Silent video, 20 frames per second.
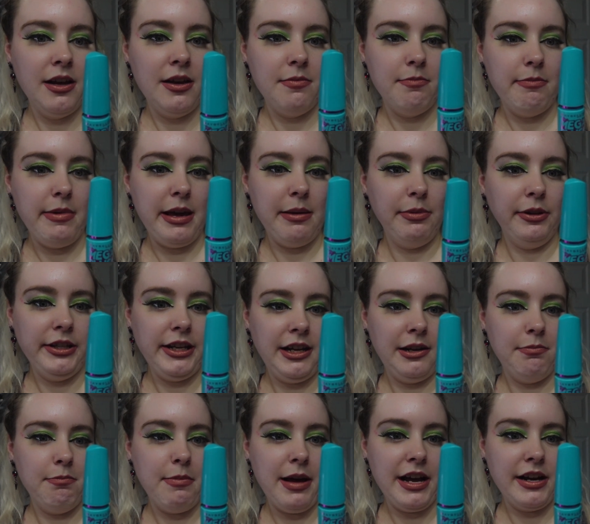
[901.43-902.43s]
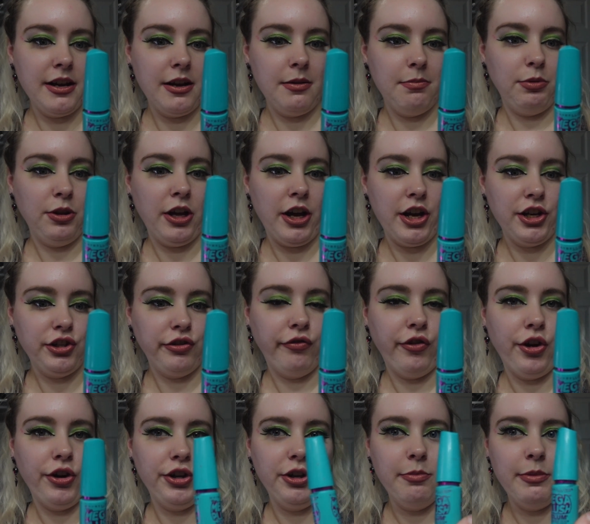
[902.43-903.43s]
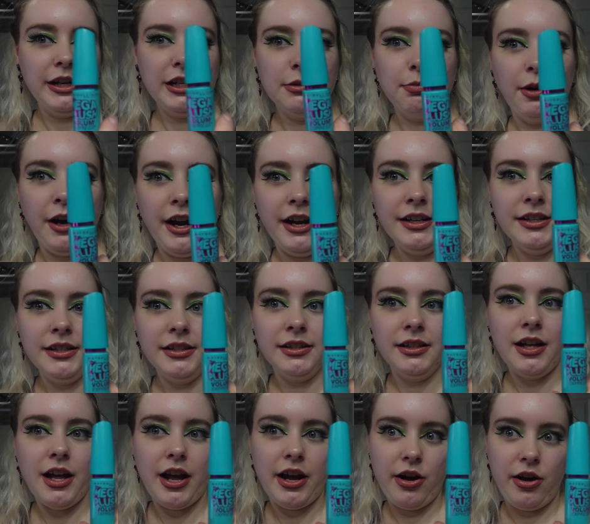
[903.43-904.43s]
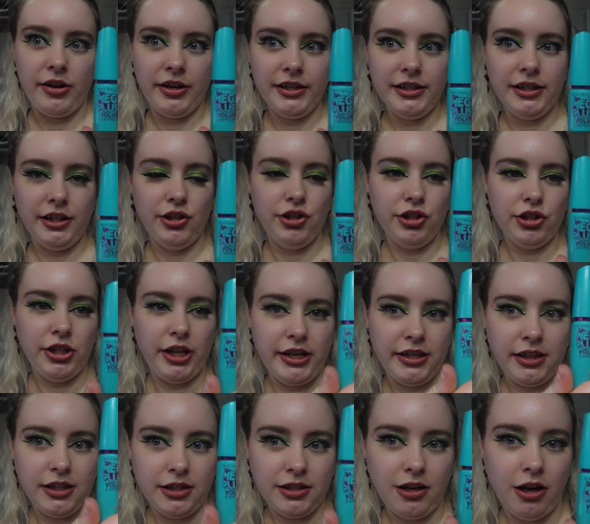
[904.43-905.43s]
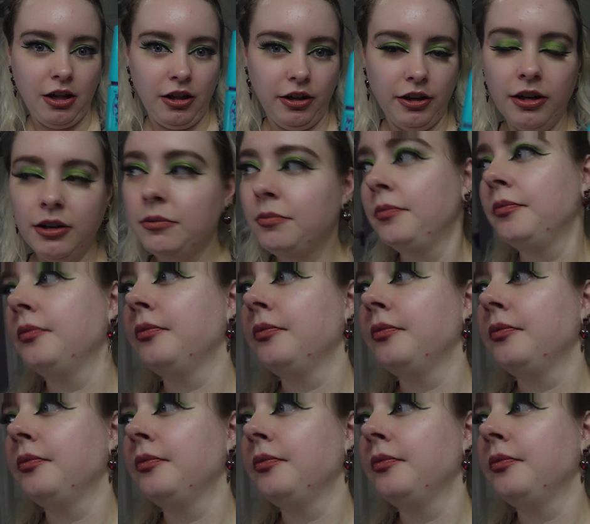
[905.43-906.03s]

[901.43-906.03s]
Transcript: Maybelline Mega Plush Volume Express. I honestly just like this color.